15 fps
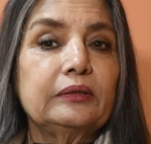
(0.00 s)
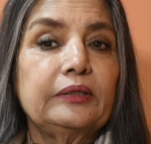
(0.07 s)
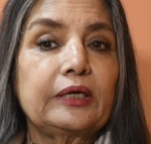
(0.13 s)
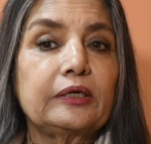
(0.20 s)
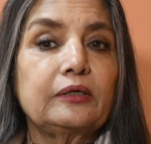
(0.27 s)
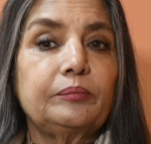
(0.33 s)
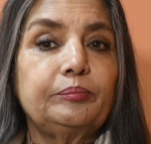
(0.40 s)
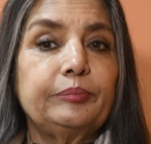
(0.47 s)

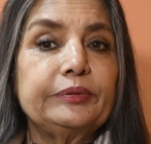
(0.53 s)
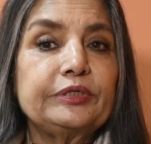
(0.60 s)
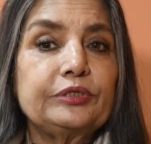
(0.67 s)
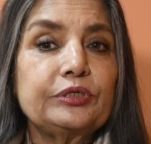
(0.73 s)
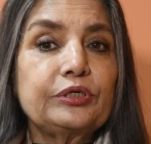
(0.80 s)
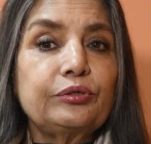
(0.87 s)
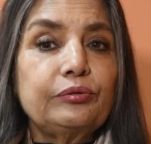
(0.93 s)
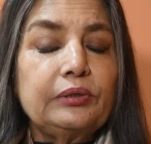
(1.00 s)
that
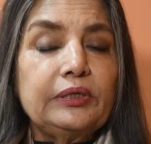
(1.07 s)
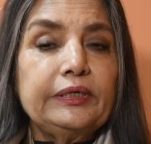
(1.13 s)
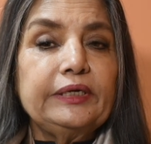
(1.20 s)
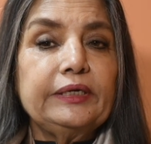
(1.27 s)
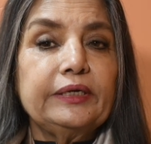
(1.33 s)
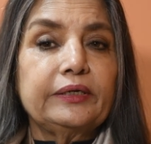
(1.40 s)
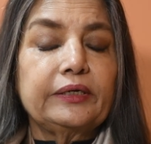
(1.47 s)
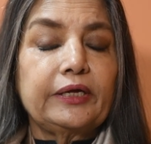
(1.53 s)
particularly
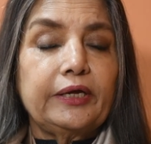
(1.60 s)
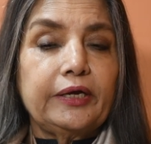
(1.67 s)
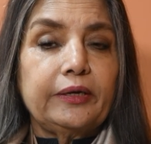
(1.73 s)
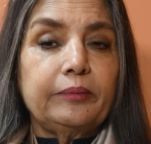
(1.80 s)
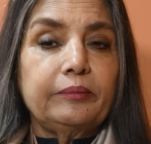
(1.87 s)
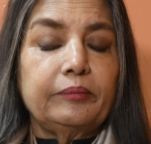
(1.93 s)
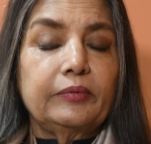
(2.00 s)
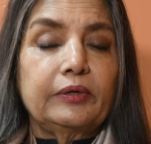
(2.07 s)
it
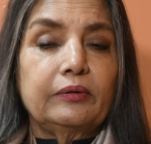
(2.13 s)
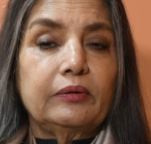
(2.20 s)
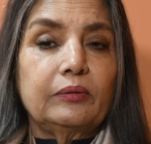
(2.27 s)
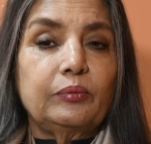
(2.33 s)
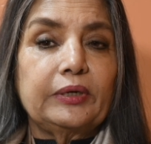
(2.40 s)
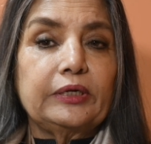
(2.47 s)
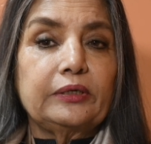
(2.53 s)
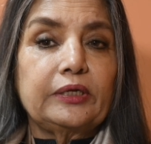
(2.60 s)
came
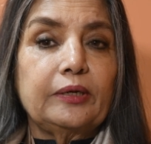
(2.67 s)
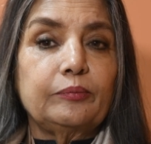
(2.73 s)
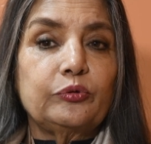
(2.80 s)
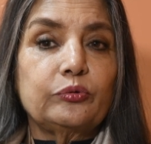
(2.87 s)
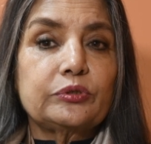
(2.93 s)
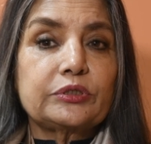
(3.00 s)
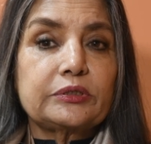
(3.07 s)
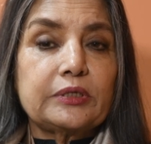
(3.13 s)
when it came
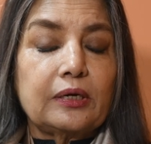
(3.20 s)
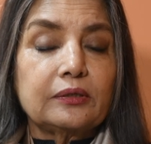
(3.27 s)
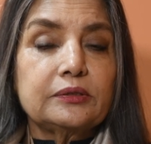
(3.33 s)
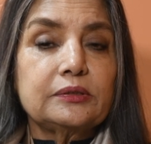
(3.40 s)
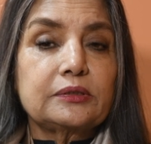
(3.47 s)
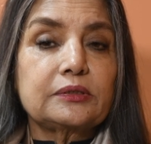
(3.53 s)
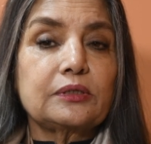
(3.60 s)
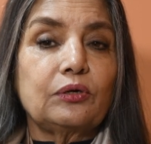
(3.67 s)
to
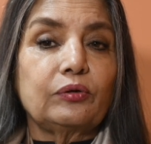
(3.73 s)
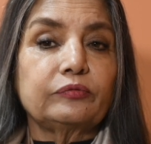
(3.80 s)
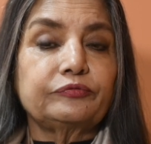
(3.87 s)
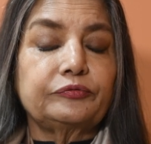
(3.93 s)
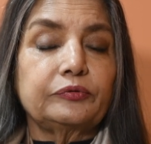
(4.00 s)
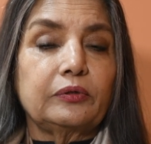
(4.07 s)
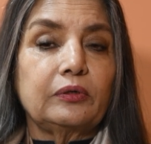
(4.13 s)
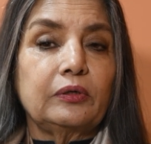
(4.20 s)
stance of
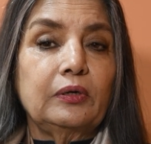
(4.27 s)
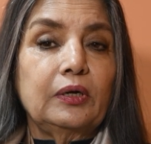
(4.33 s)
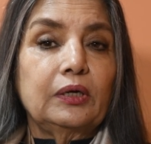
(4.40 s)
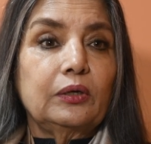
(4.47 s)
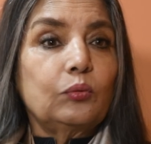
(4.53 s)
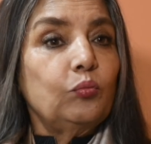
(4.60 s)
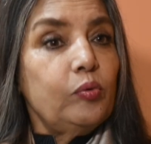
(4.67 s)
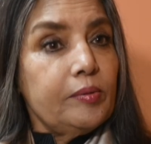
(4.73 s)

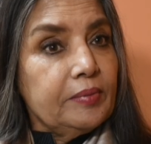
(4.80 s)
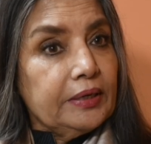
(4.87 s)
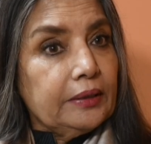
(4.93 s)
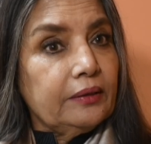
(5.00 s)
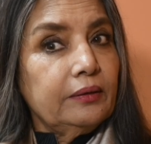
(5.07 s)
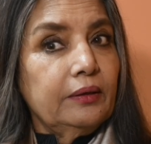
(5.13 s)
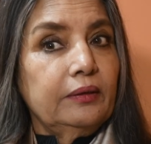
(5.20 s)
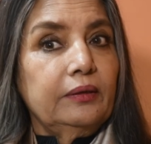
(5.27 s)
women